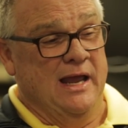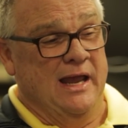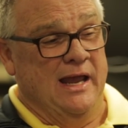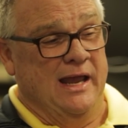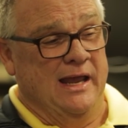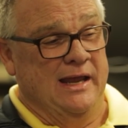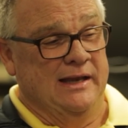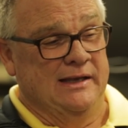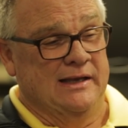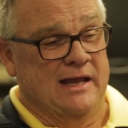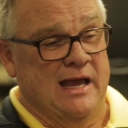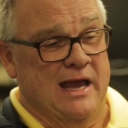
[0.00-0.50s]

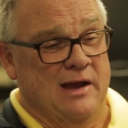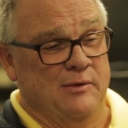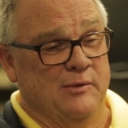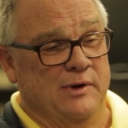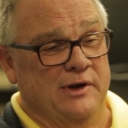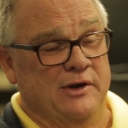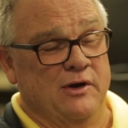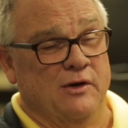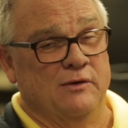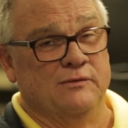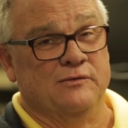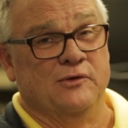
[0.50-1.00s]
And I
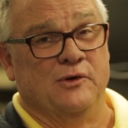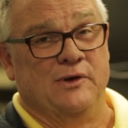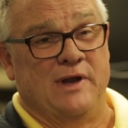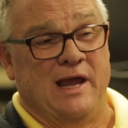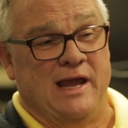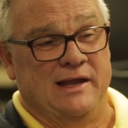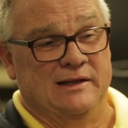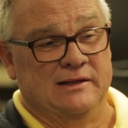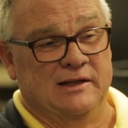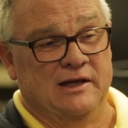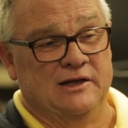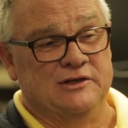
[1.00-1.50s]
went over and
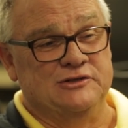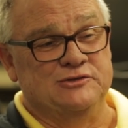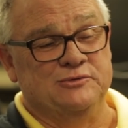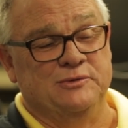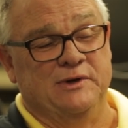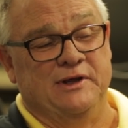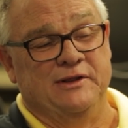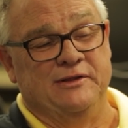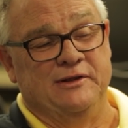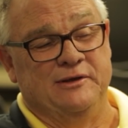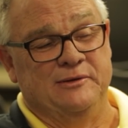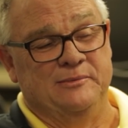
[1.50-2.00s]
ate lunch
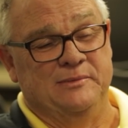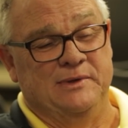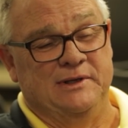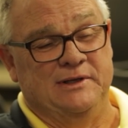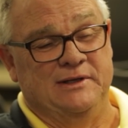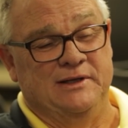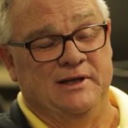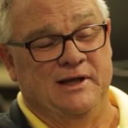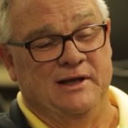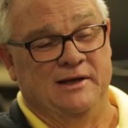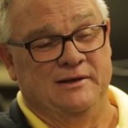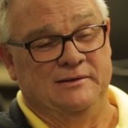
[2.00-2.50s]
with them
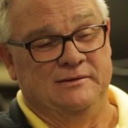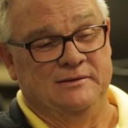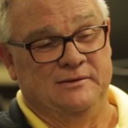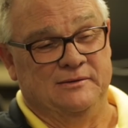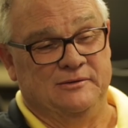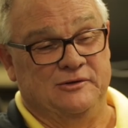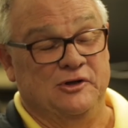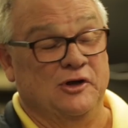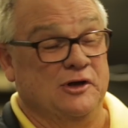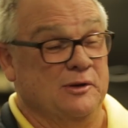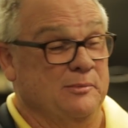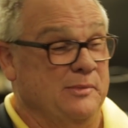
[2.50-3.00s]
and
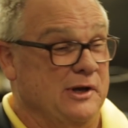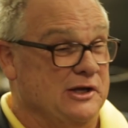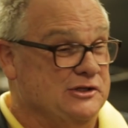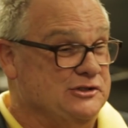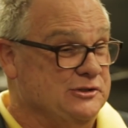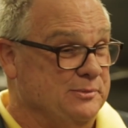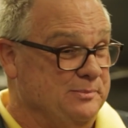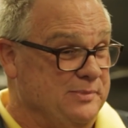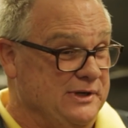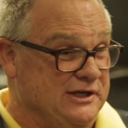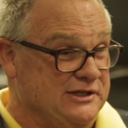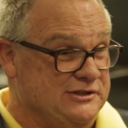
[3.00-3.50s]
took a
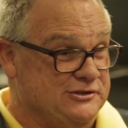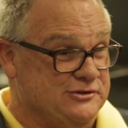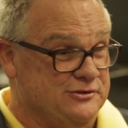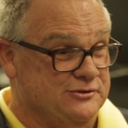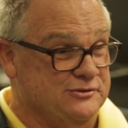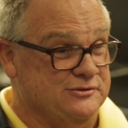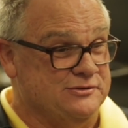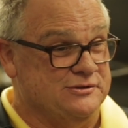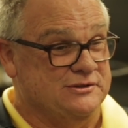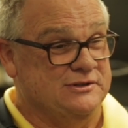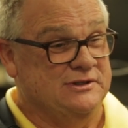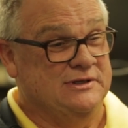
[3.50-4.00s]
bunch of
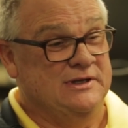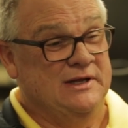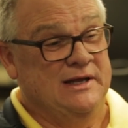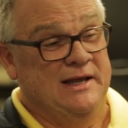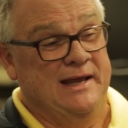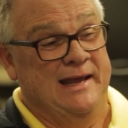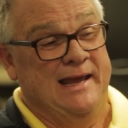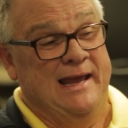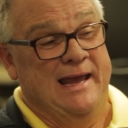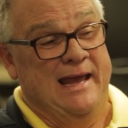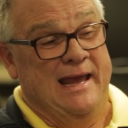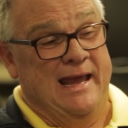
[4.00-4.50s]
pictures.
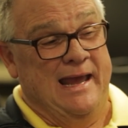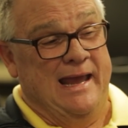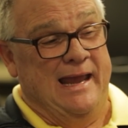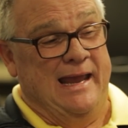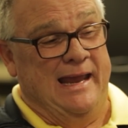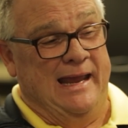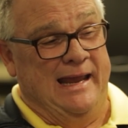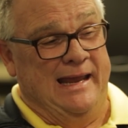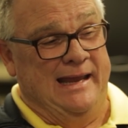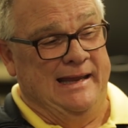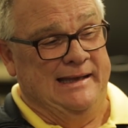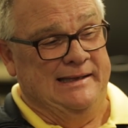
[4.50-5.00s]

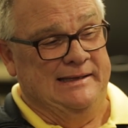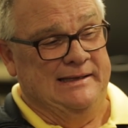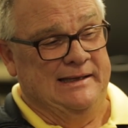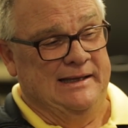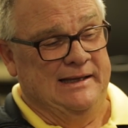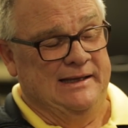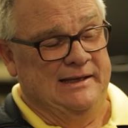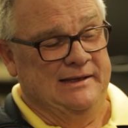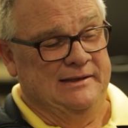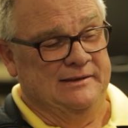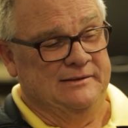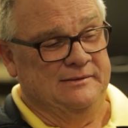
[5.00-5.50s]
And
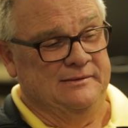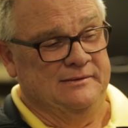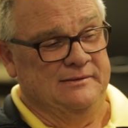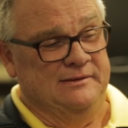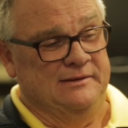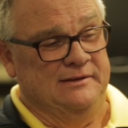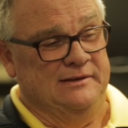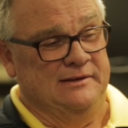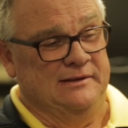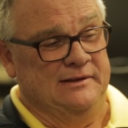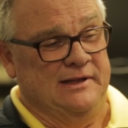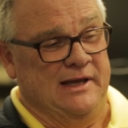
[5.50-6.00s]

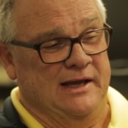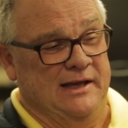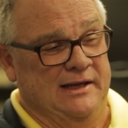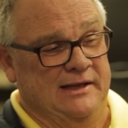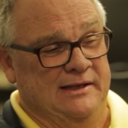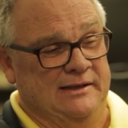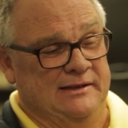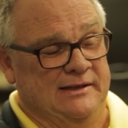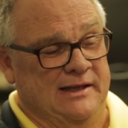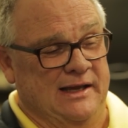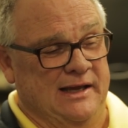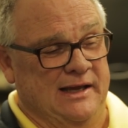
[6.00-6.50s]
they